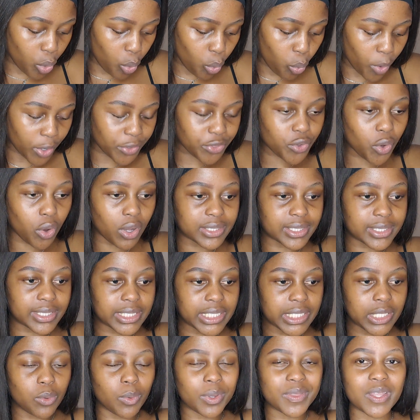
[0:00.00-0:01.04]
with
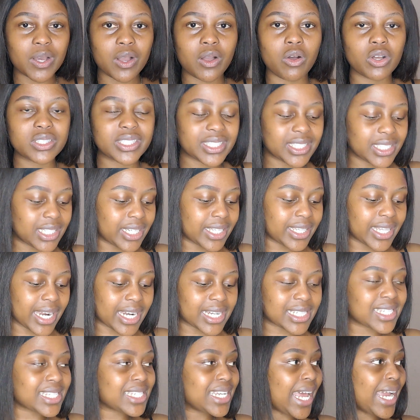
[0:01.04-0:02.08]
concealer, with a concealer that
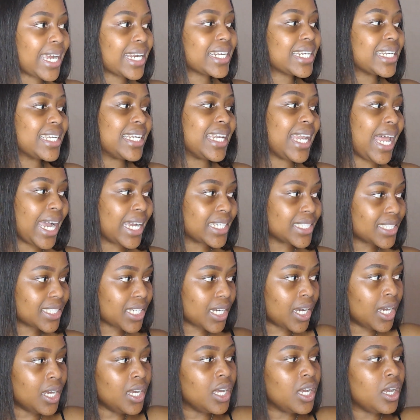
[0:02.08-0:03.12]
is slightly
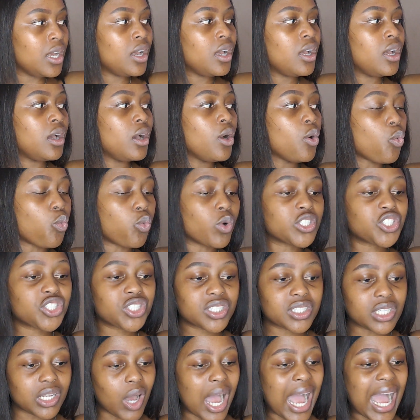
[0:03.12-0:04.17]
lighter,
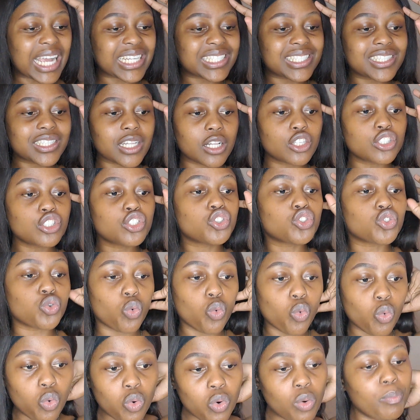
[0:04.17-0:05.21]
which I still
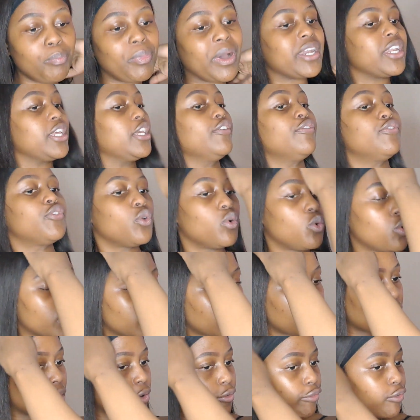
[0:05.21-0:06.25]
do. But if you're
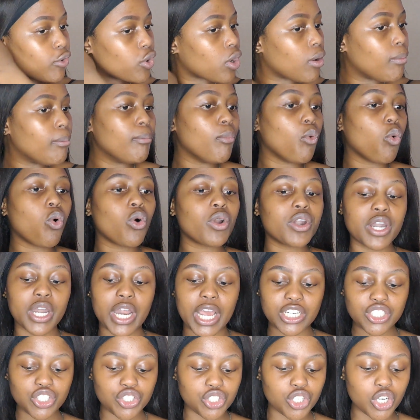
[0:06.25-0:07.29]
looking for a more
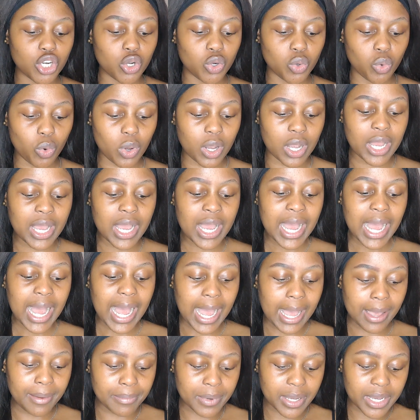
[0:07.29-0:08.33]
natural look,
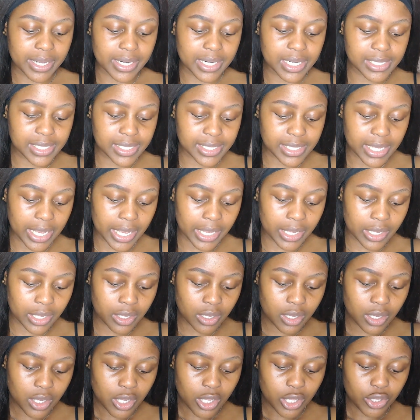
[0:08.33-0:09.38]
I'm gonna say
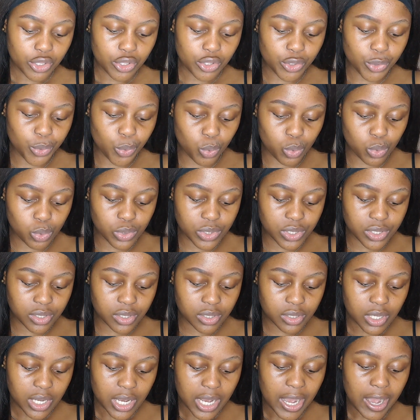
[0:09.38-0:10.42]

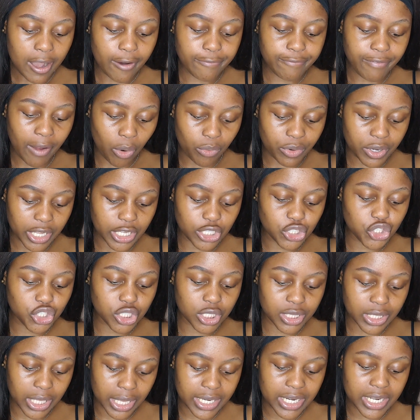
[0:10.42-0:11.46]
use a
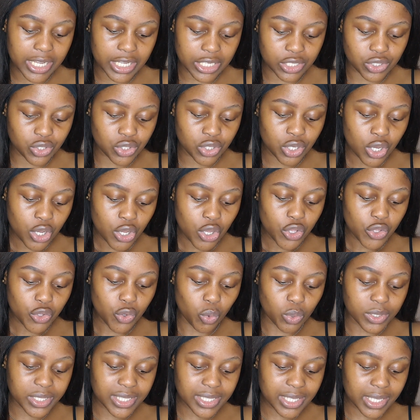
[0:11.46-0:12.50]
foundation that is
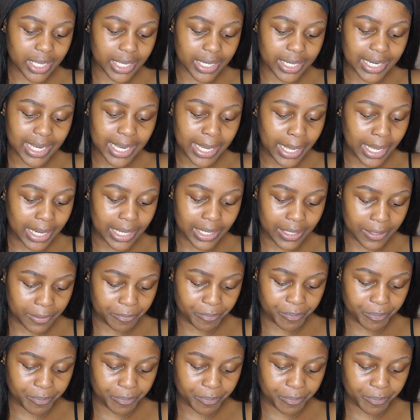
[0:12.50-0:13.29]
your skin color.